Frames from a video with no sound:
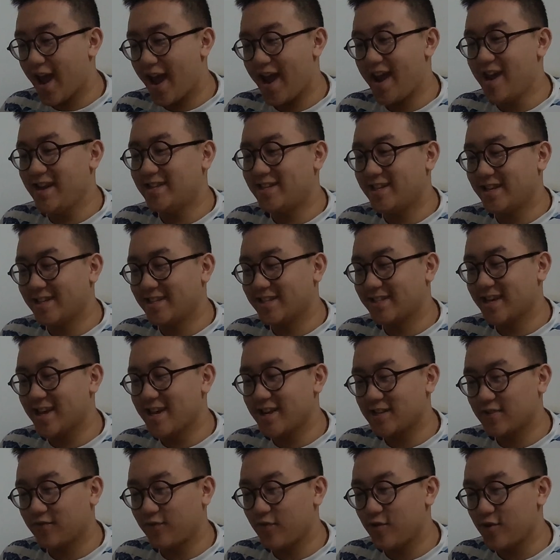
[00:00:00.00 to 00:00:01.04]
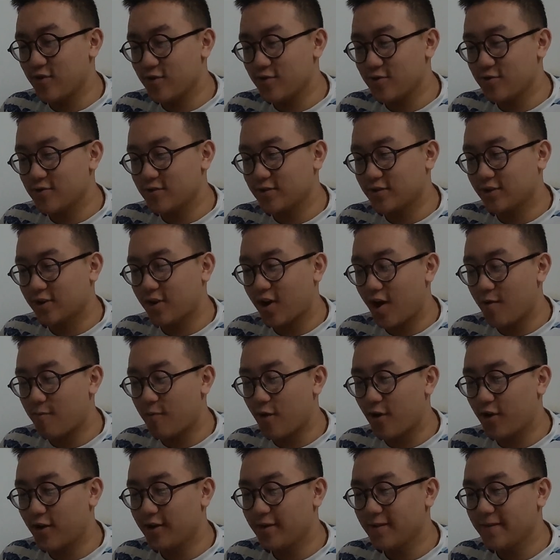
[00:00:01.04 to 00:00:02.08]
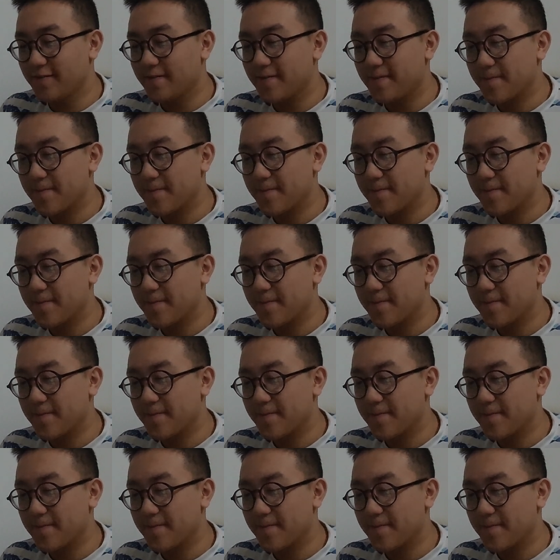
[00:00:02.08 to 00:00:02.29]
86 views, come on.